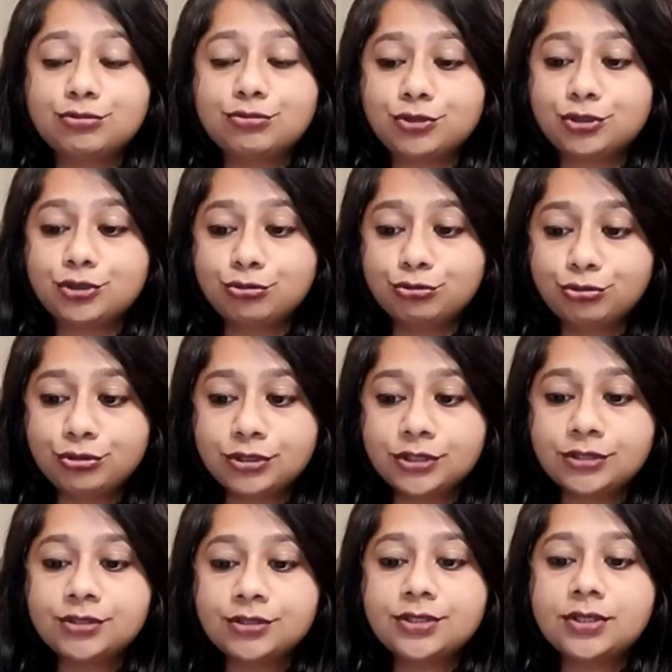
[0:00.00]

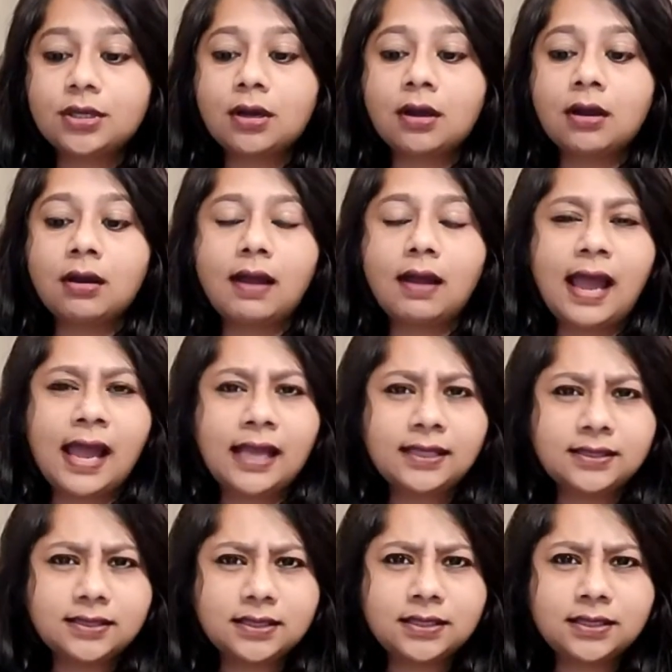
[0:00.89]
students
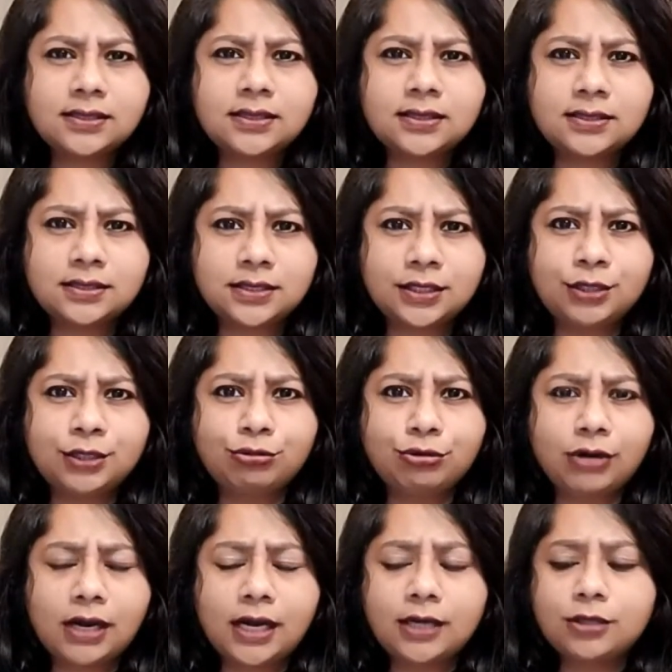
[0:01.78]
and citizens in
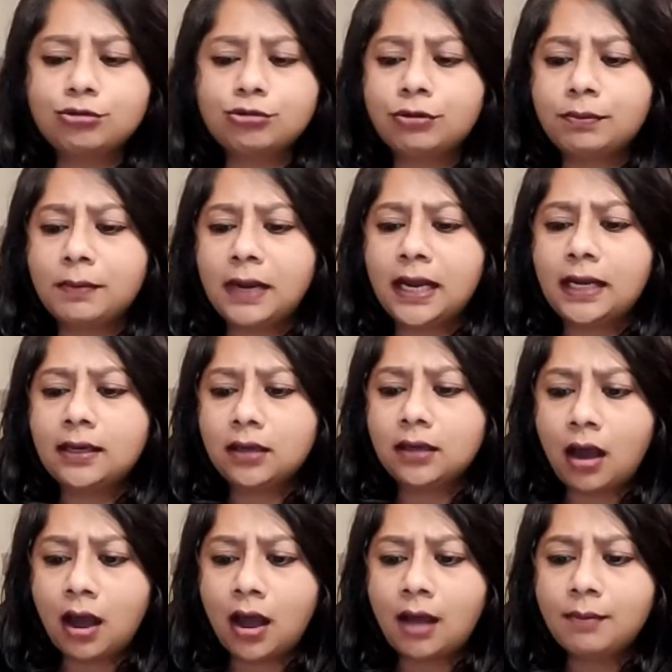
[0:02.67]
Ukraine to remain
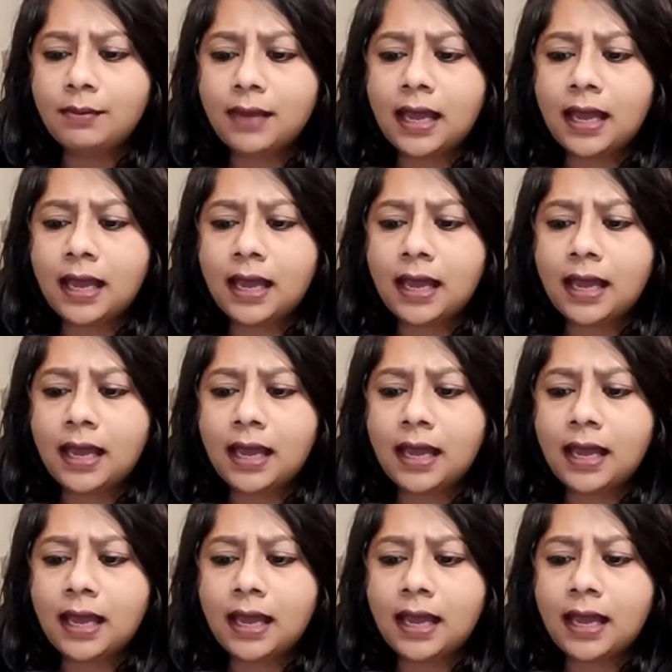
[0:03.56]
calm